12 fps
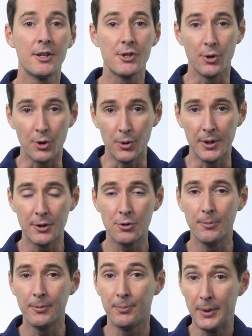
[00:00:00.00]
So you need
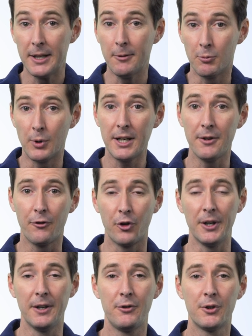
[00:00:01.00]
to be ready for
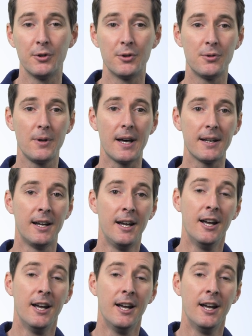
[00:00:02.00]
it if you're going to do do that.